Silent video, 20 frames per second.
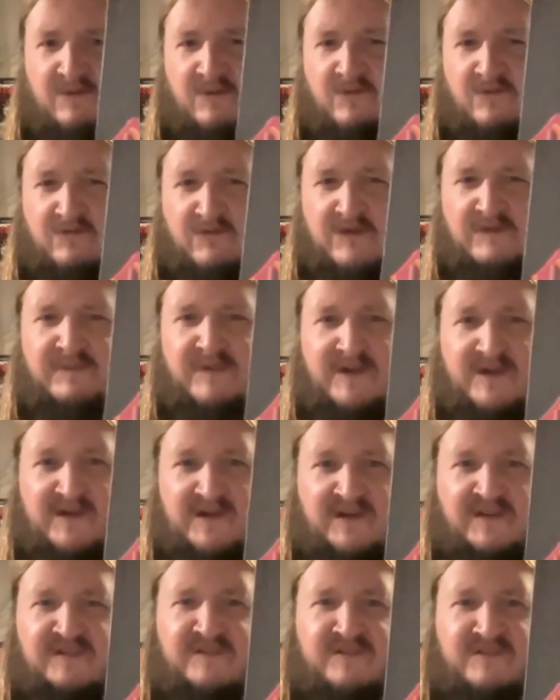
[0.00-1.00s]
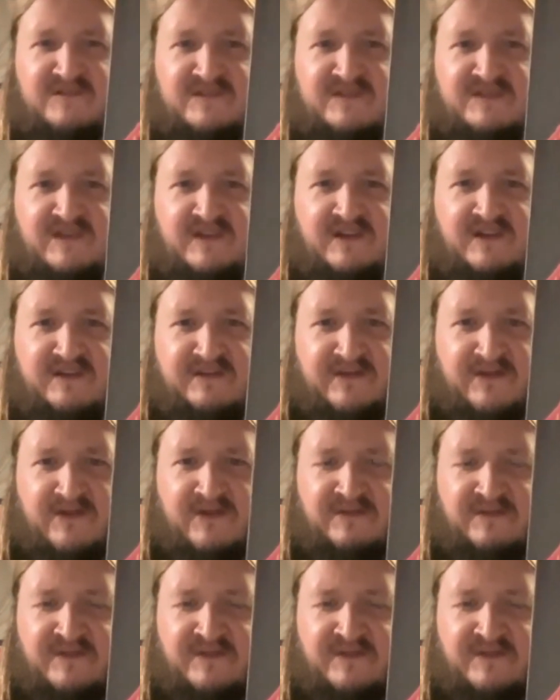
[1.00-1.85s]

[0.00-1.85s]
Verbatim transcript: all the way back in 1985.